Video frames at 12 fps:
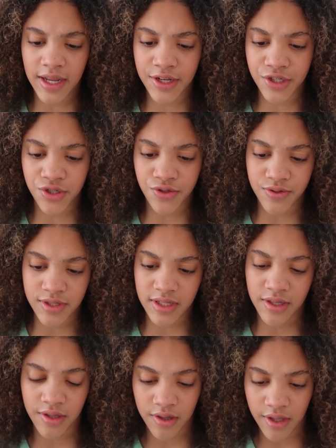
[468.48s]
I can choose
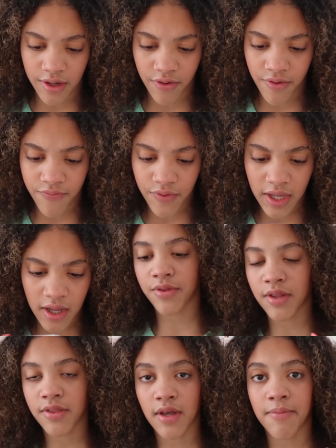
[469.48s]
calligraphy.
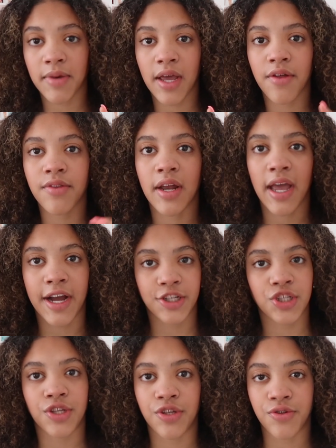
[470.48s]
In the thumbnail that I
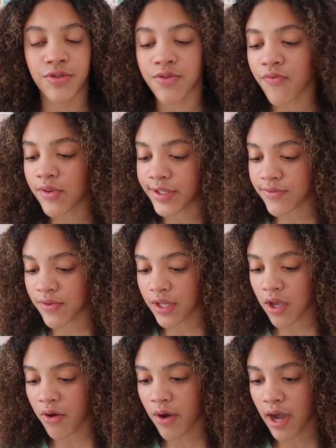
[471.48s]
actually used for this
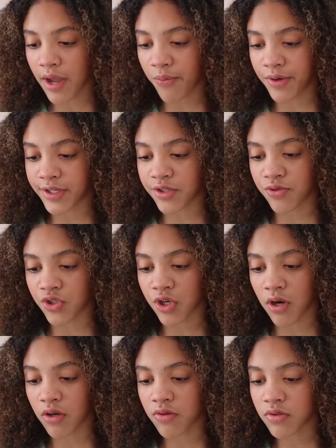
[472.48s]
video, I went to
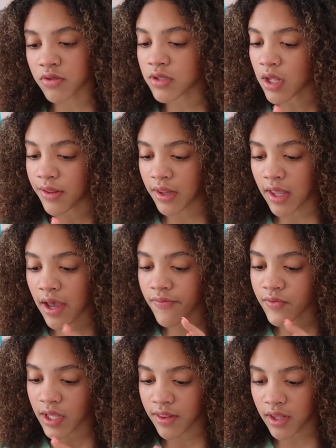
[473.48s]
charcoals on the
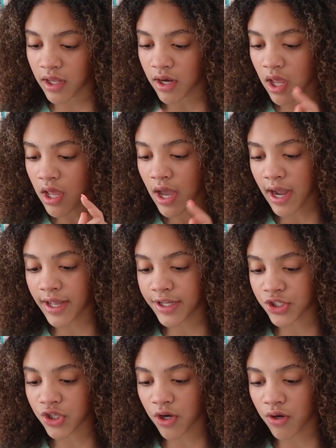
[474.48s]
left, and then I
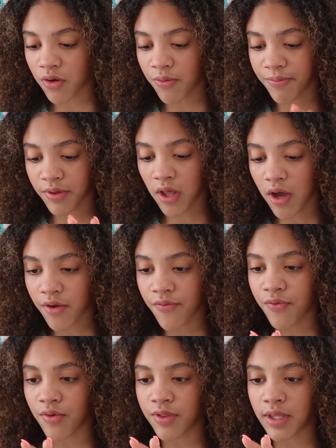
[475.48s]
hit charcoal block
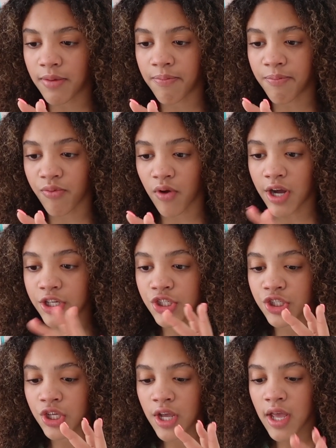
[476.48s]
for the
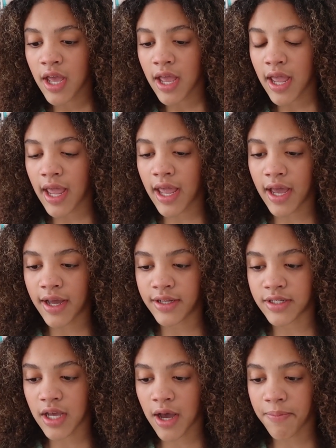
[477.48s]
brush.
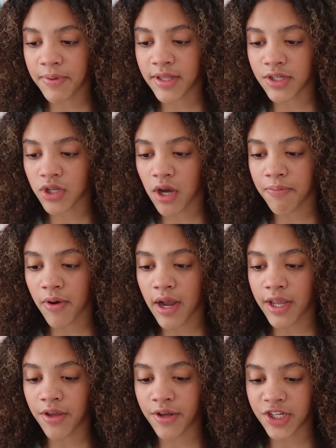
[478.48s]
And up at the top
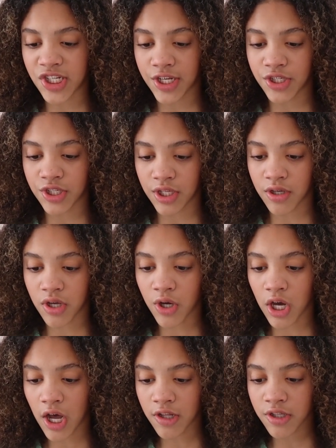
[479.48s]
right, you can change the
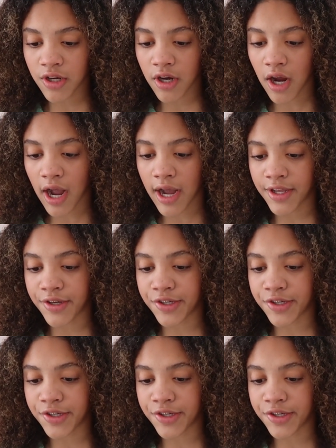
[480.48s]
color. I